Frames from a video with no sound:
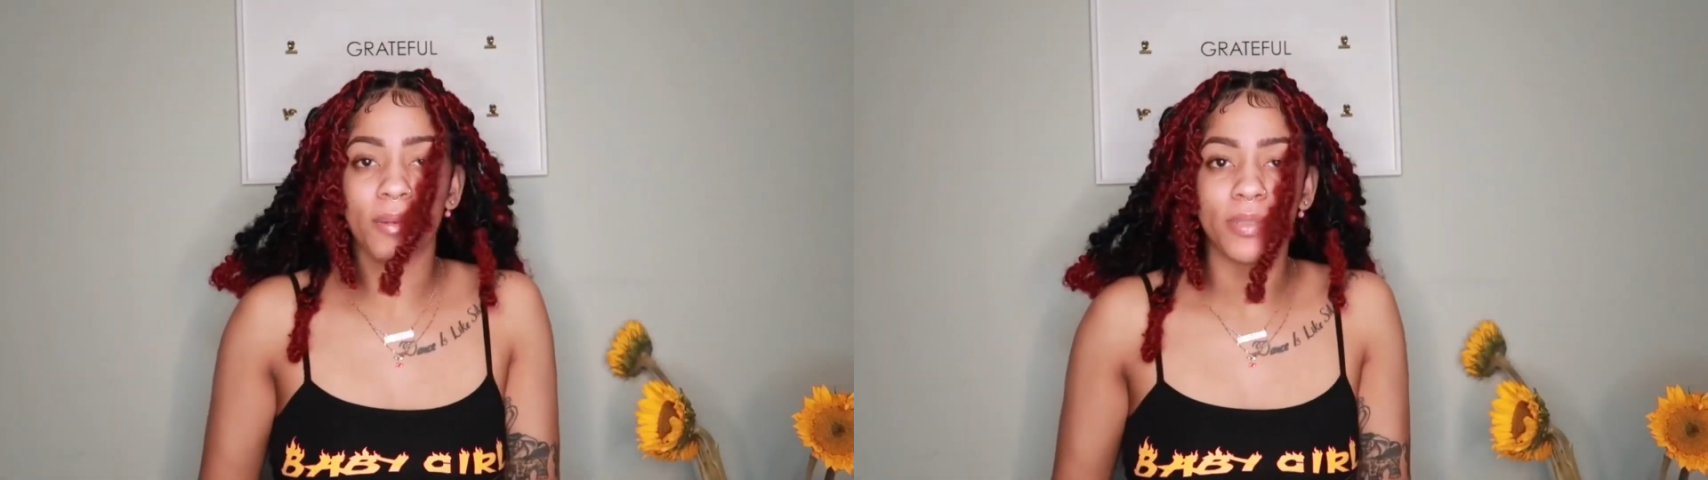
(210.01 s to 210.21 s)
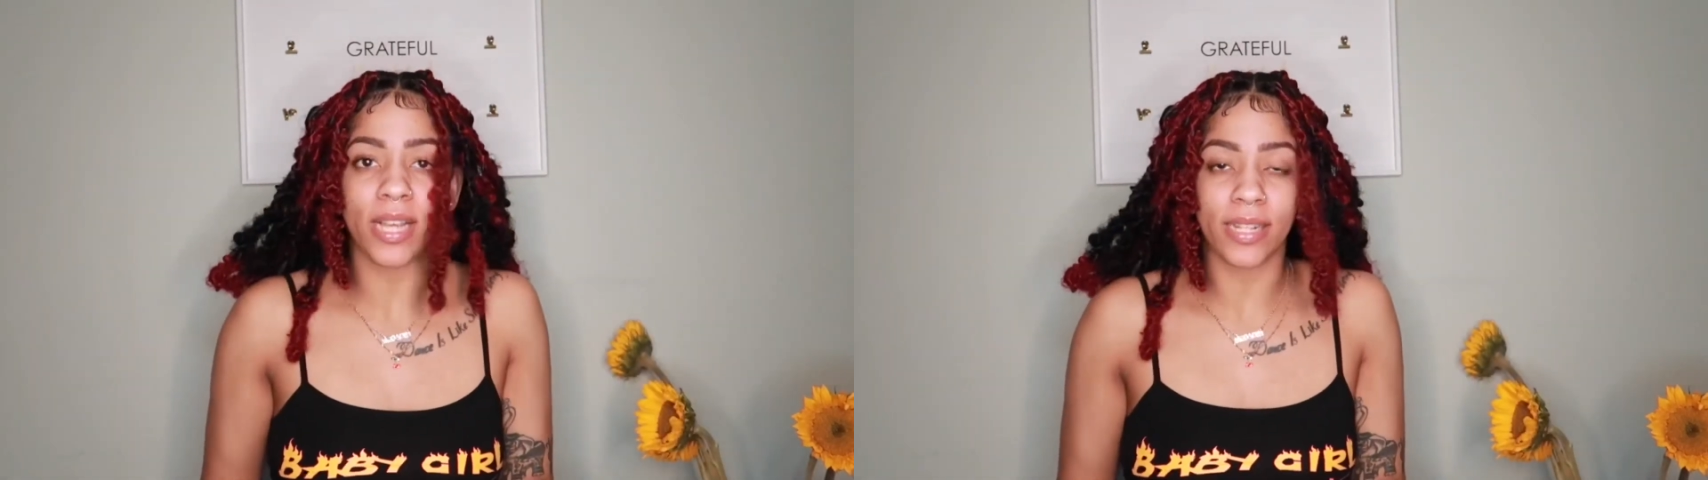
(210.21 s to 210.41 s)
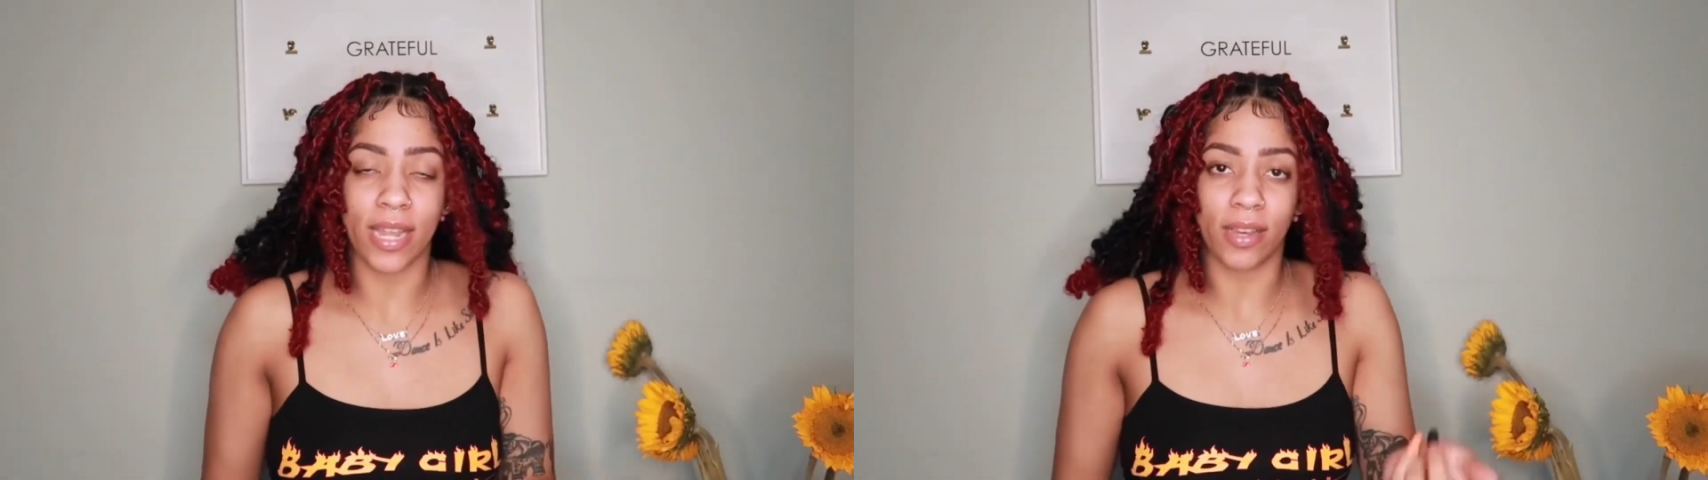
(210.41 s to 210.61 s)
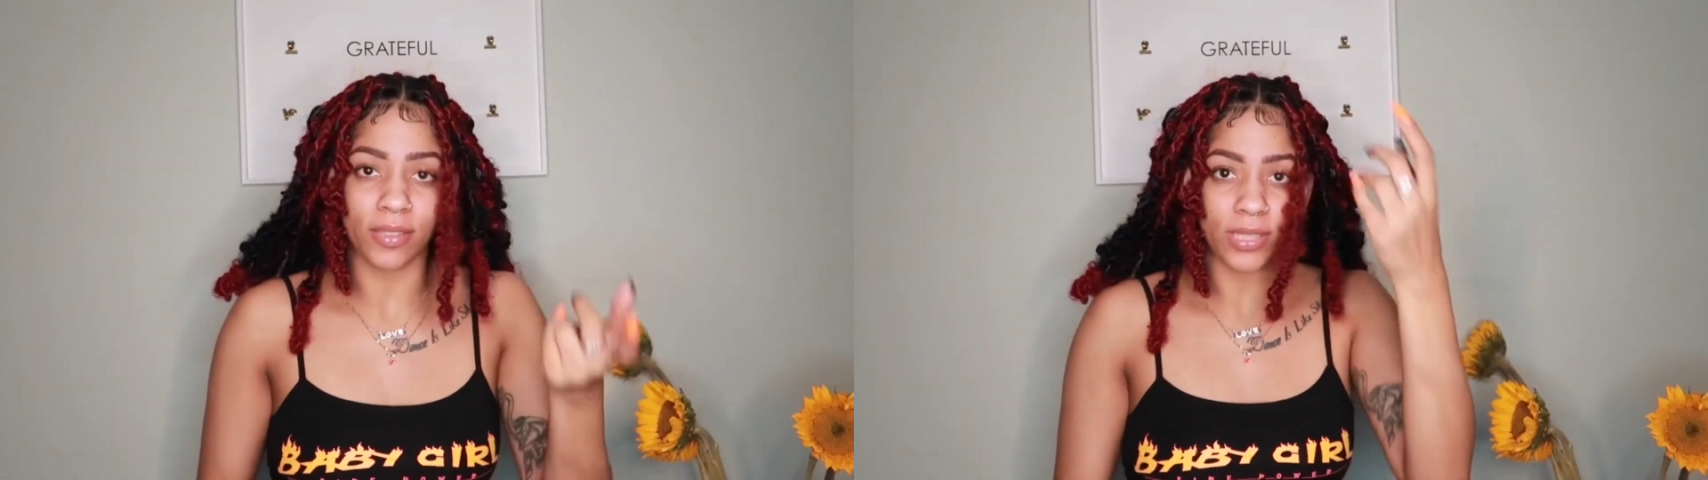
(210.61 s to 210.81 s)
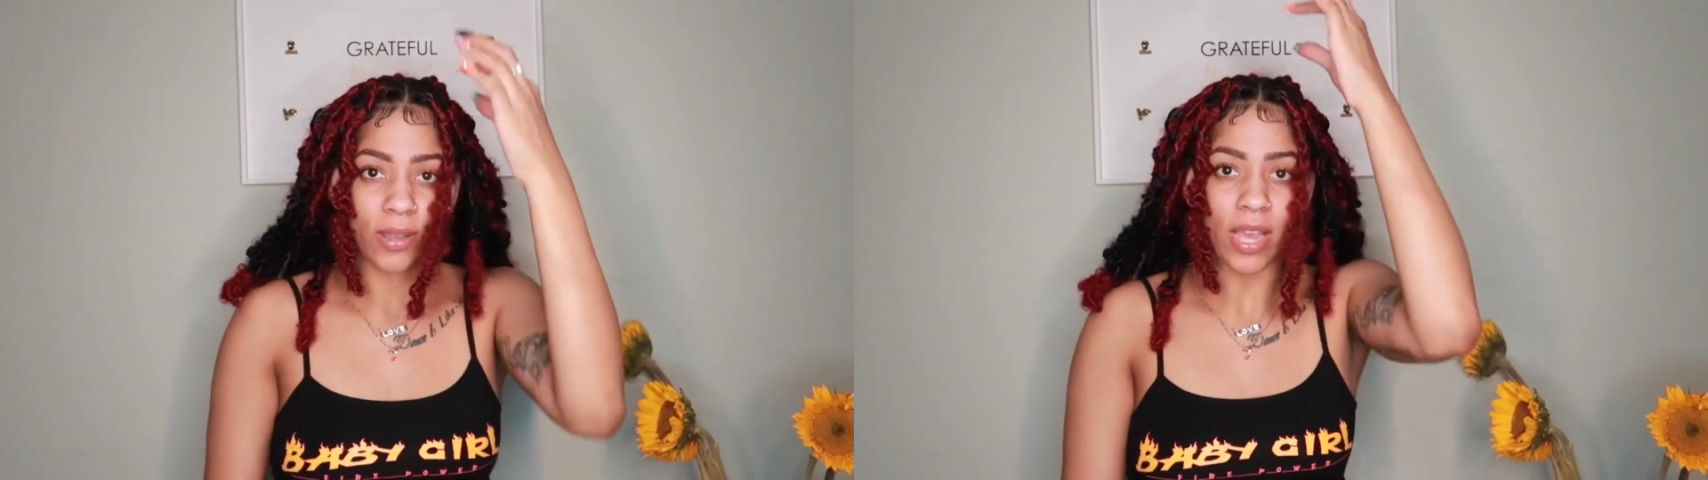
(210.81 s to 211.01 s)
upside
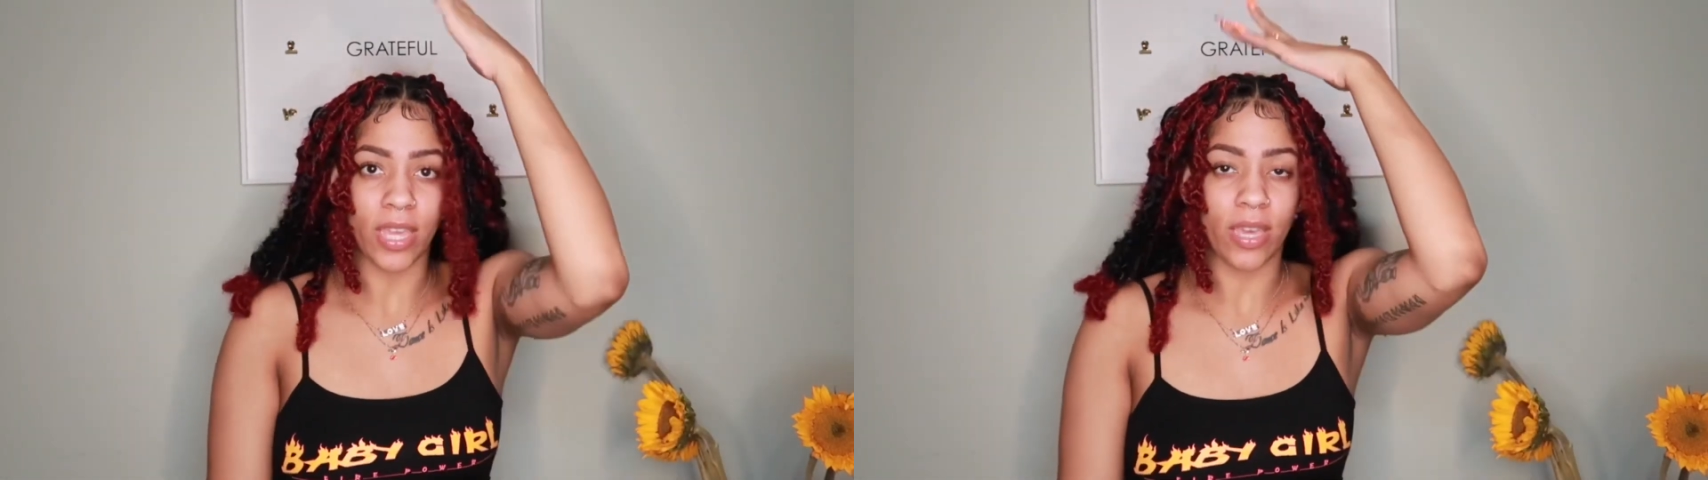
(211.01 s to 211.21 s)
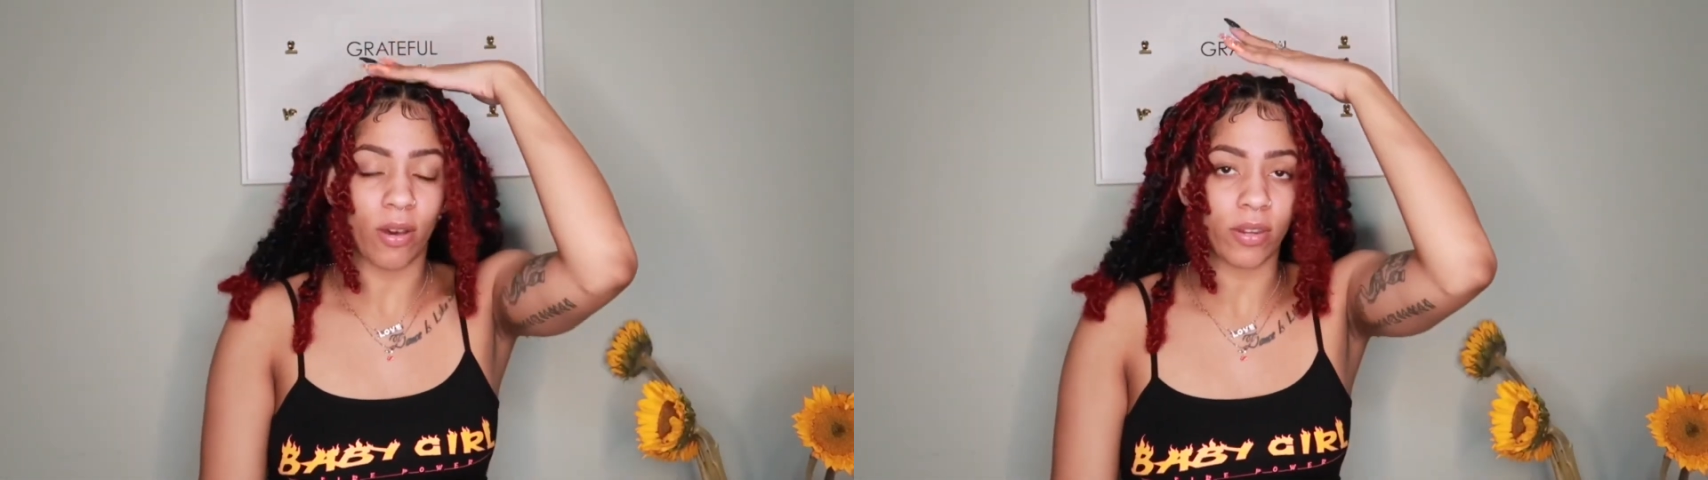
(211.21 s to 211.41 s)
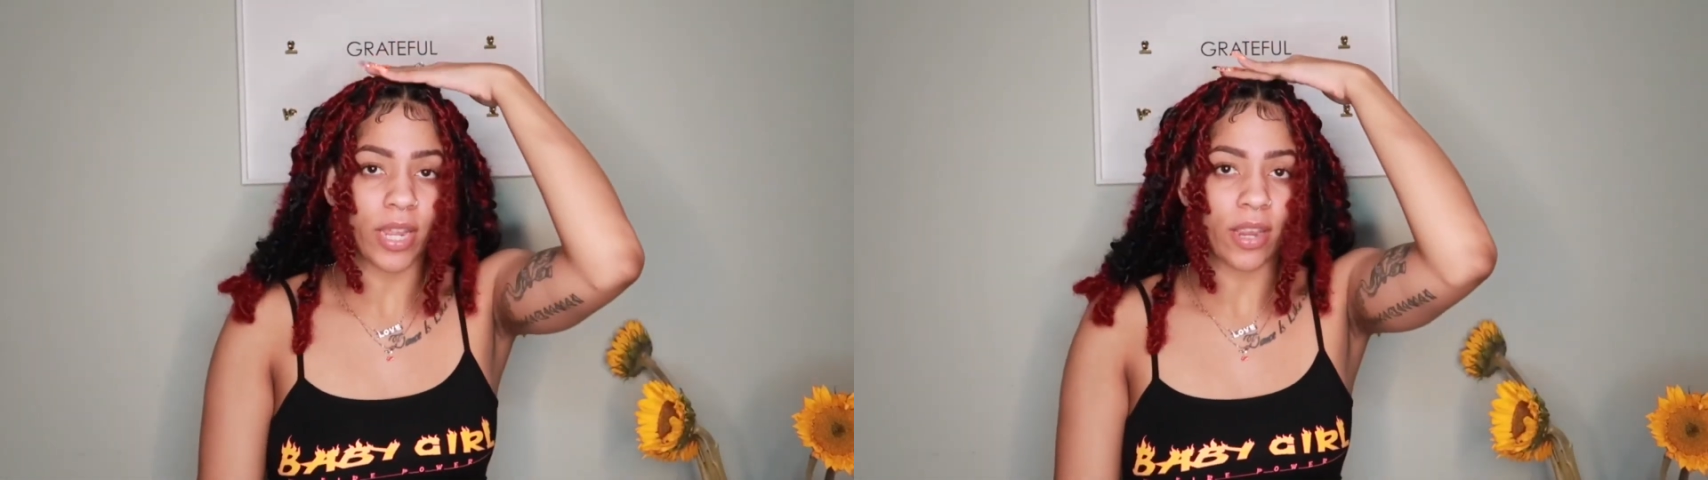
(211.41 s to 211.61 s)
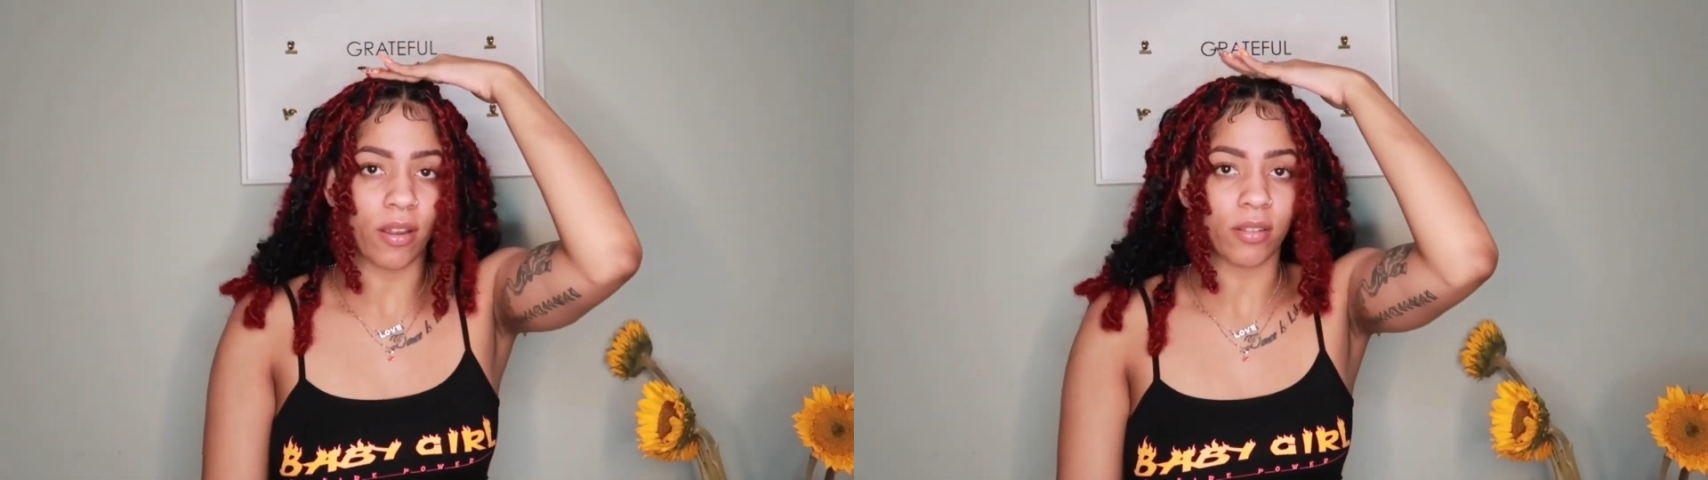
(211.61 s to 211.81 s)
down so I can get all the hair